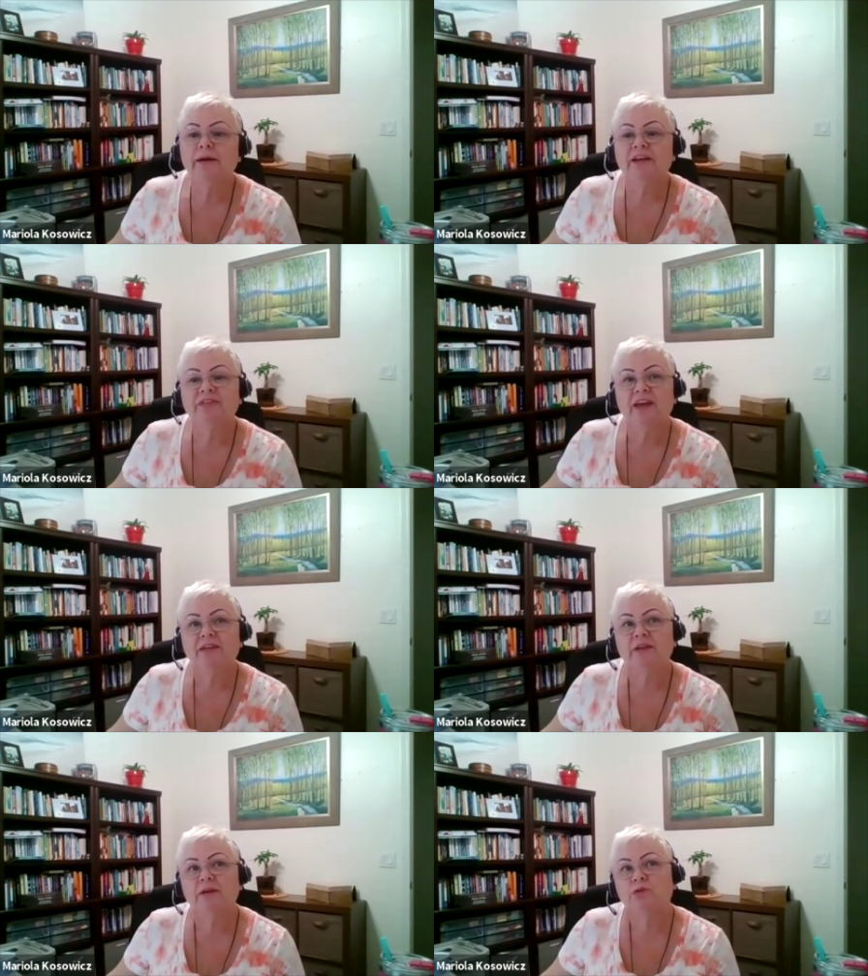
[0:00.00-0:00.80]
And
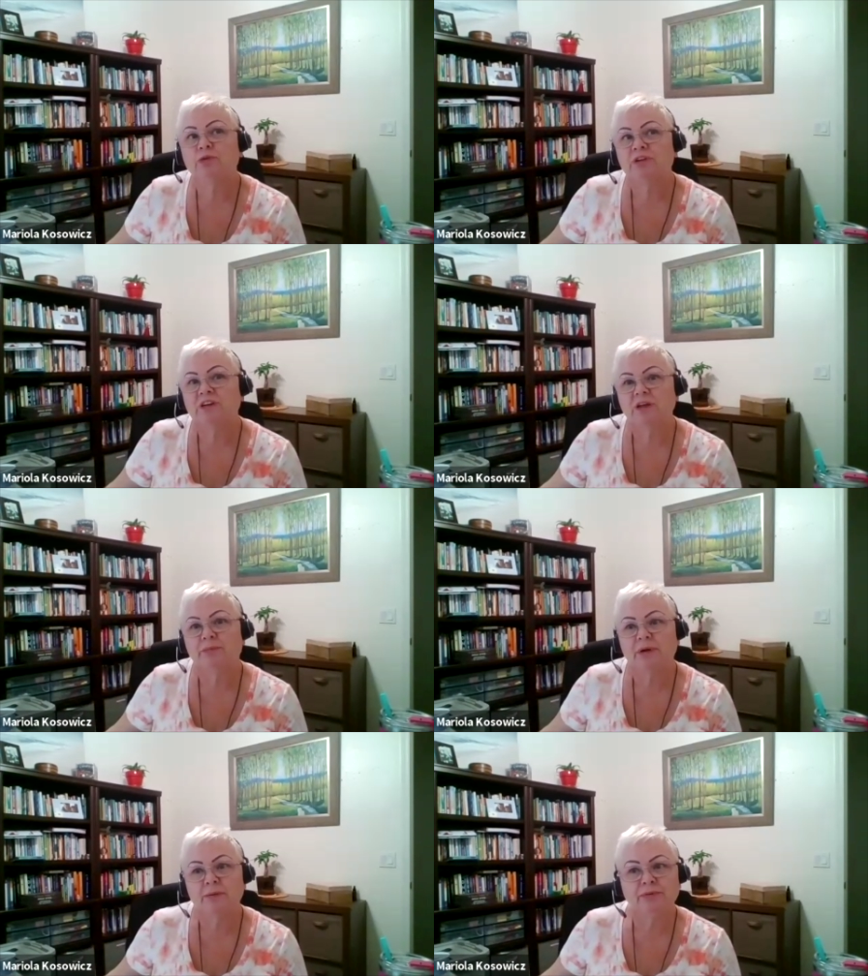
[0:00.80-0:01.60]
then during the
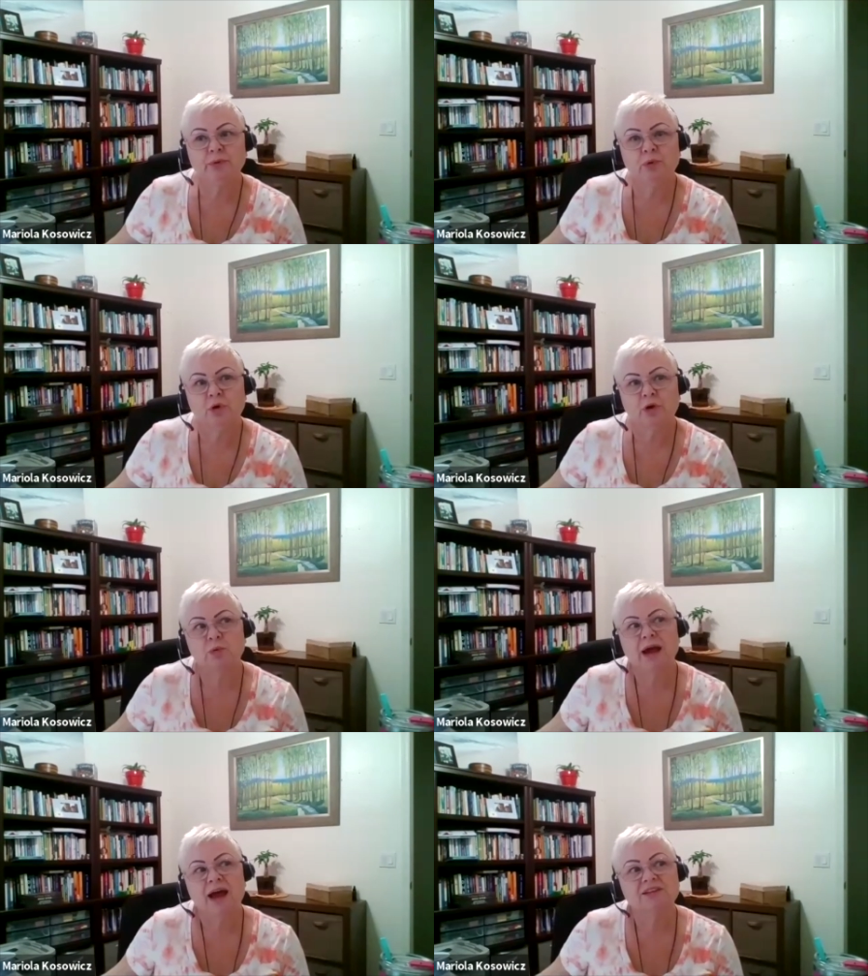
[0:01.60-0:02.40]
prep to work,
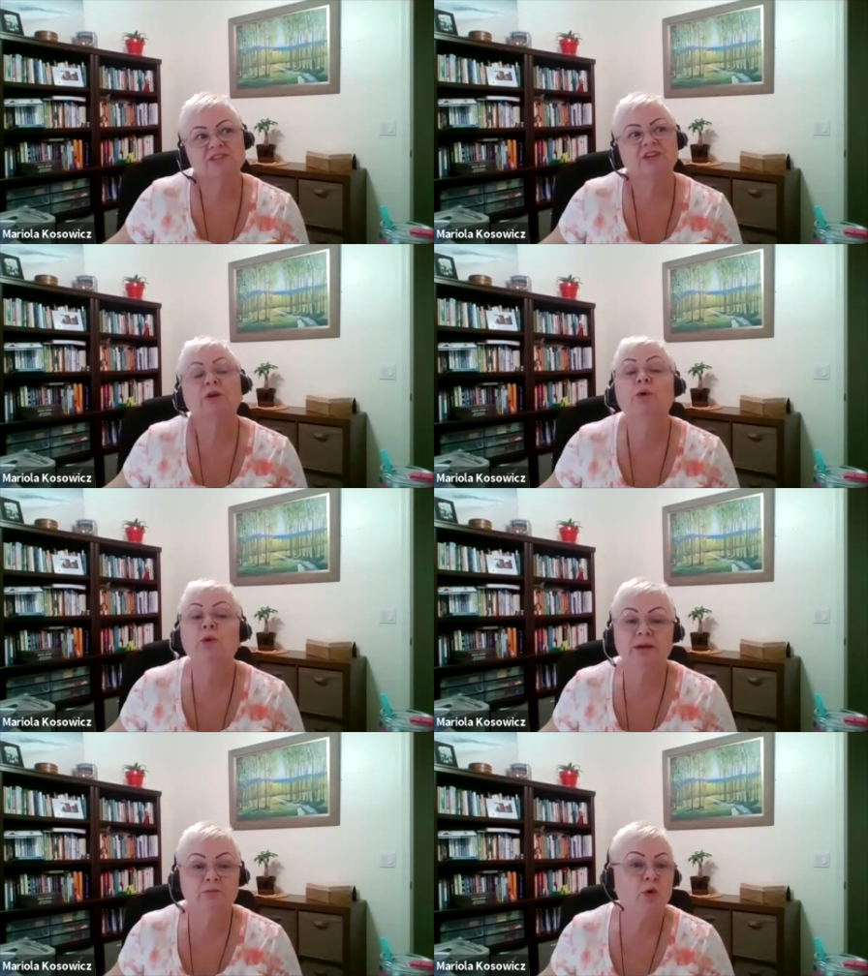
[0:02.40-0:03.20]
we're asking who
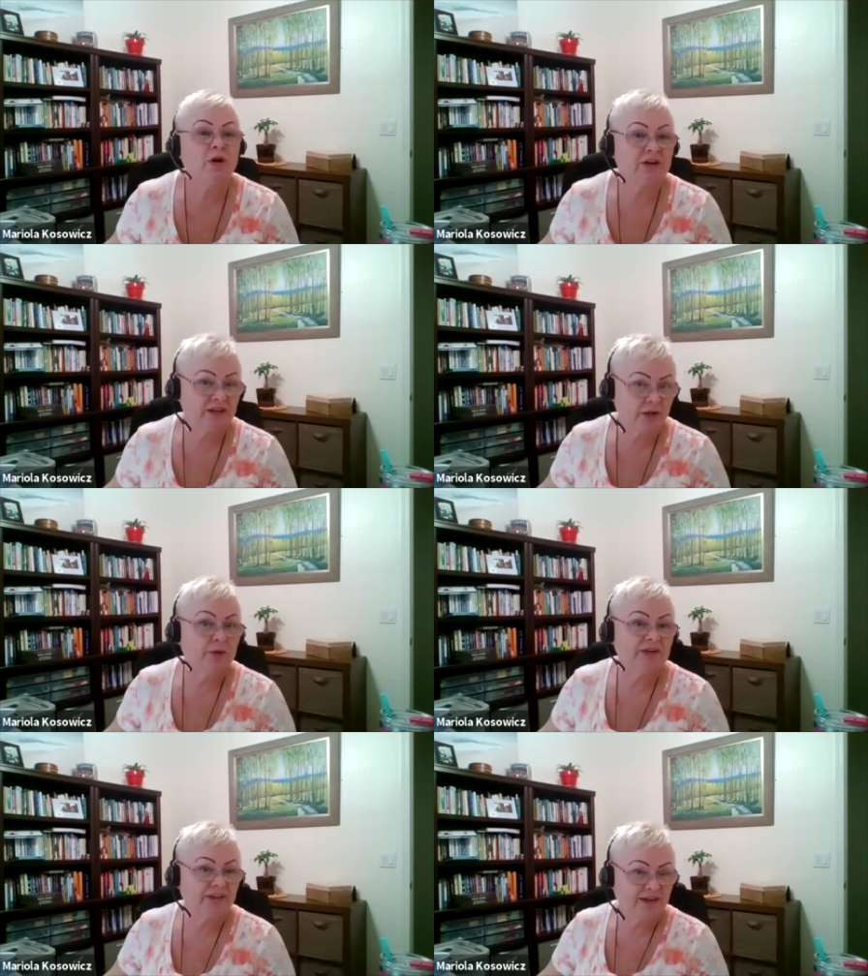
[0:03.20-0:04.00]
I'm working
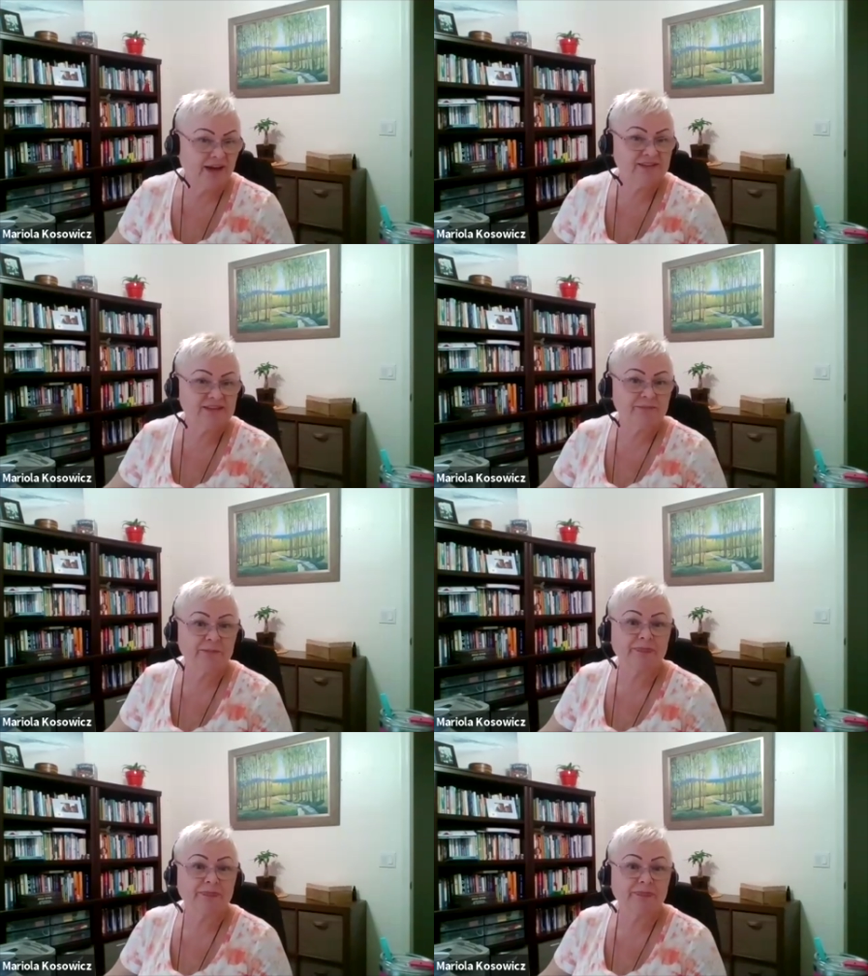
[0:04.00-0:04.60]
with, yes?